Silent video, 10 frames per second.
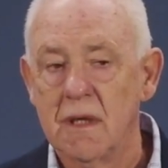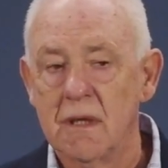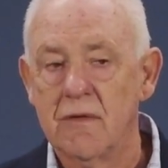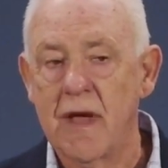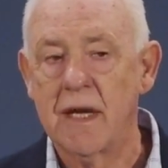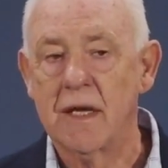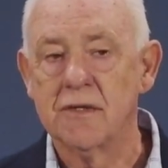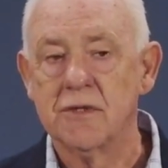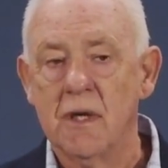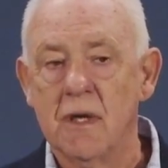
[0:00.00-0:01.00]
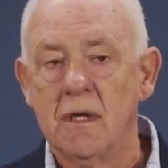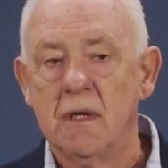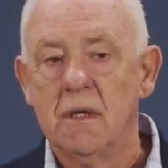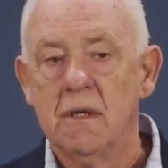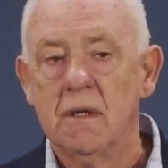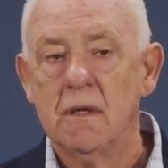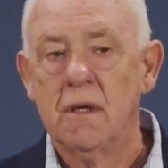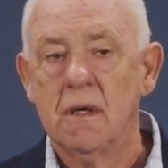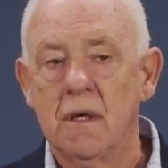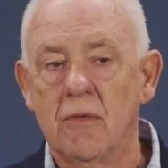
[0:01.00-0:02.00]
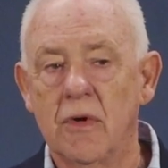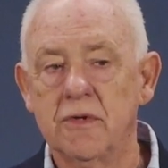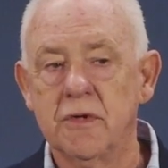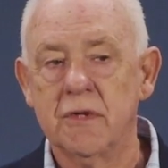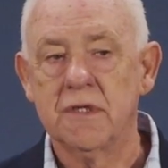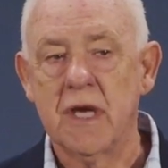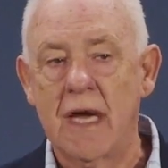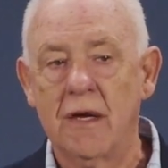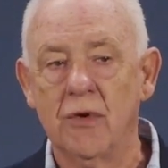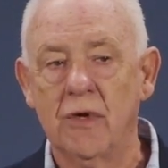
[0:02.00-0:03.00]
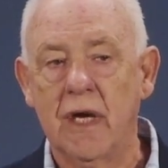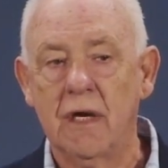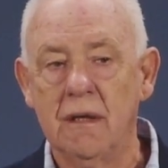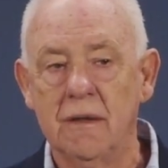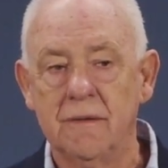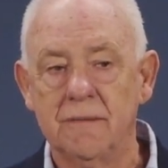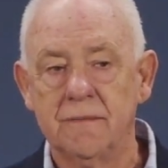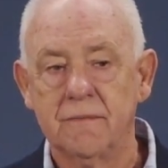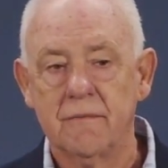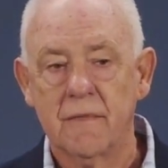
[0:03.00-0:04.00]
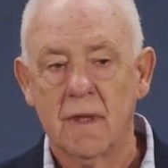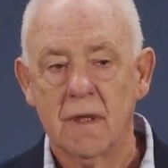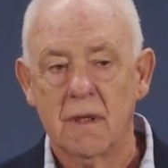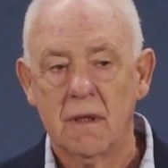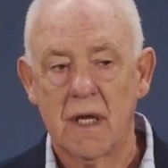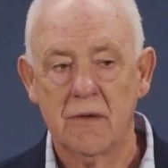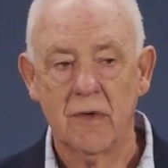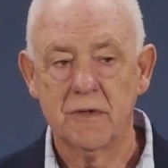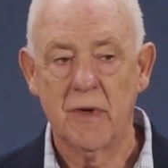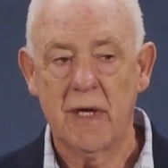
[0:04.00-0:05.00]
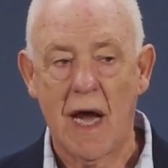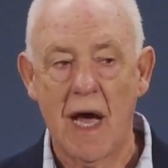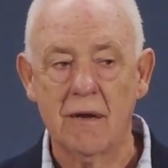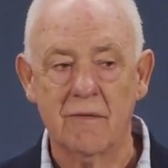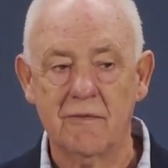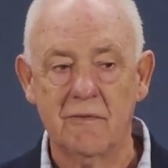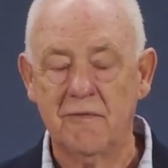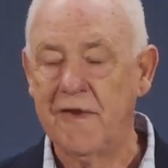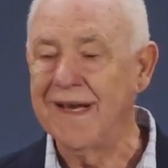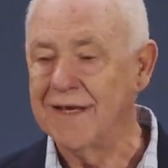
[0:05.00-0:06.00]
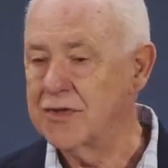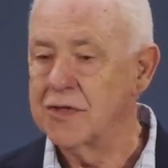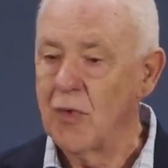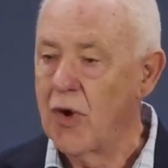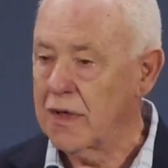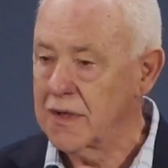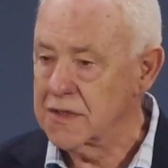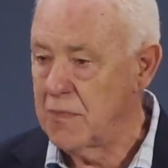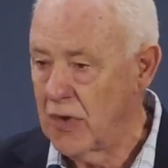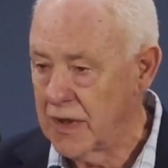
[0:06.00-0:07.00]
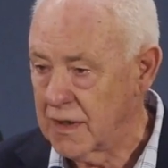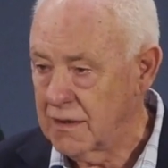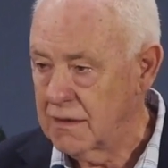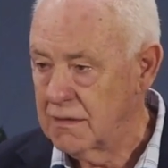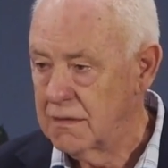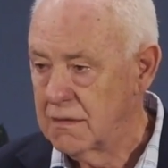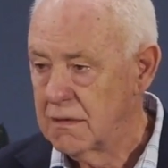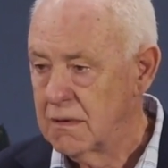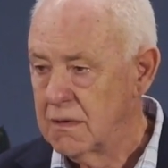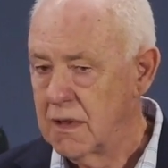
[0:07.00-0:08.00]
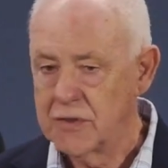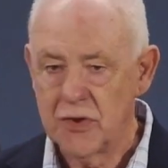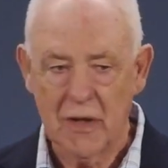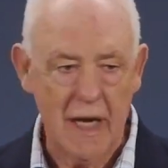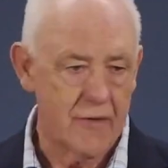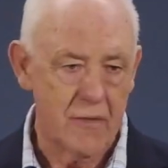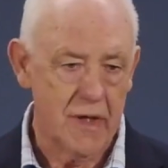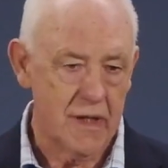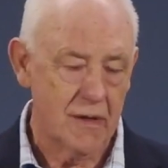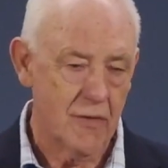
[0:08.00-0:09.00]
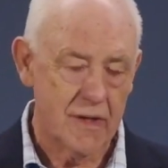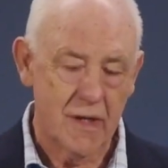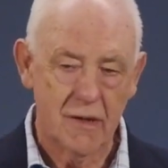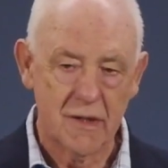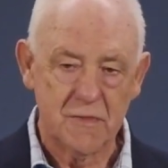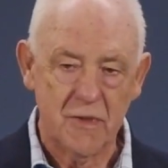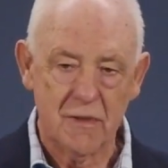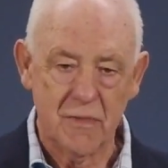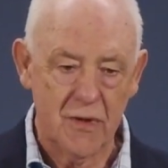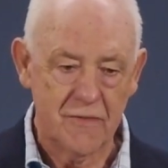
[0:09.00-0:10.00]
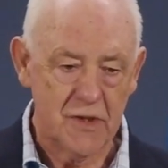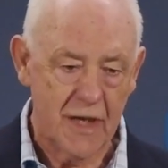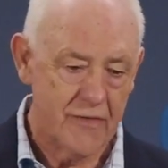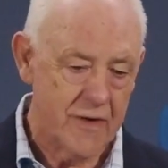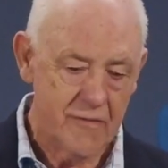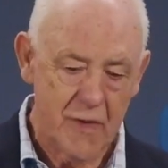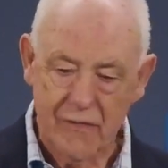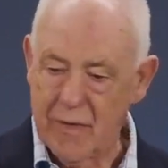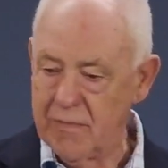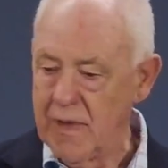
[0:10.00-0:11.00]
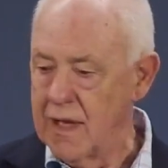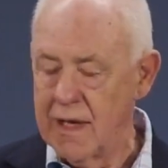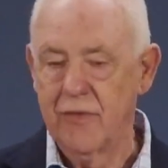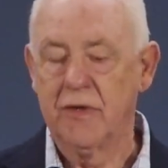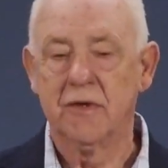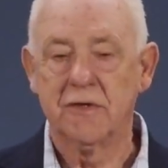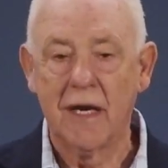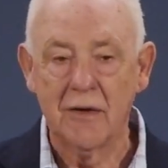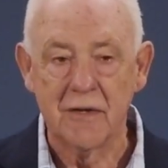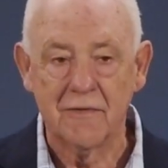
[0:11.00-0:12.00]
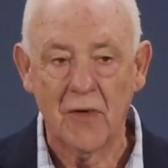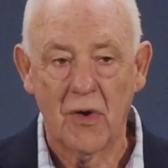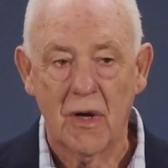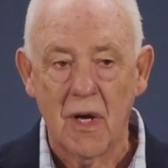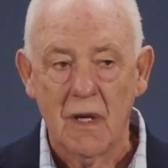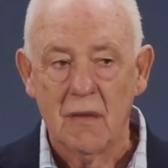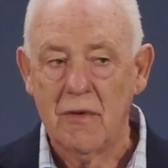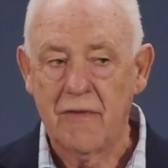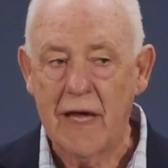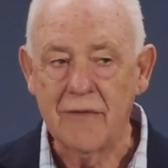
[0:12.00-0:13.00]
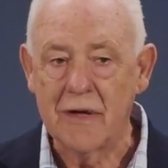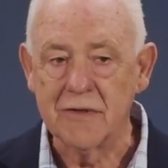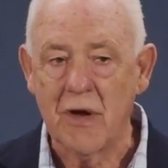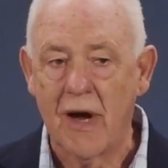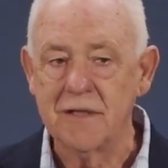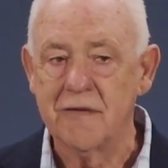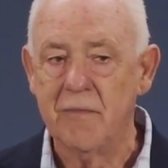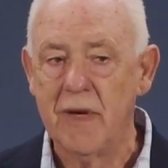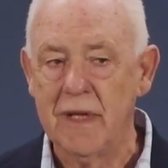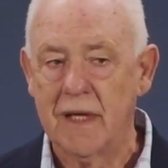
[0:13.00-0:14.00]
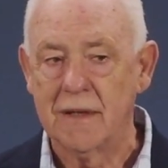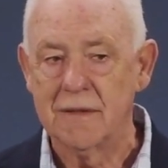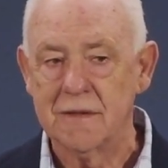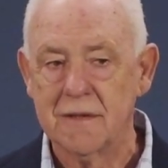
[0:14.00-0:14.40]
That is, I want you to start looking. In other words, we can't finish the work this morning. Yes, you can have a meeting where the Holy Spirit moves. You can have a meeting where everyone got drunk on the floor. We've had those kinds of meetings.